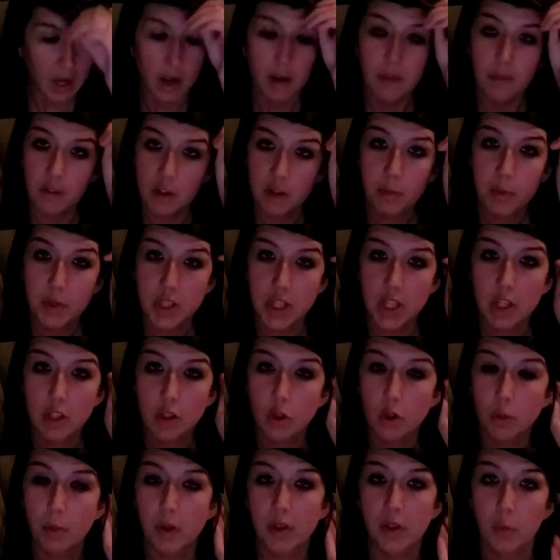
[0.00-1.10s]
I'm very
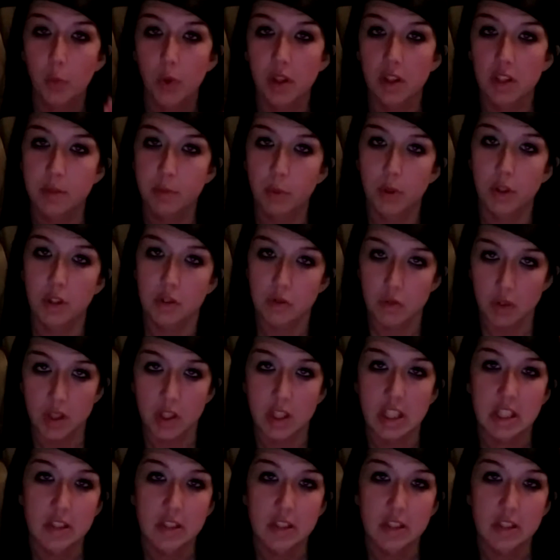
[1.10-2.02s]
particular about the way this book is written.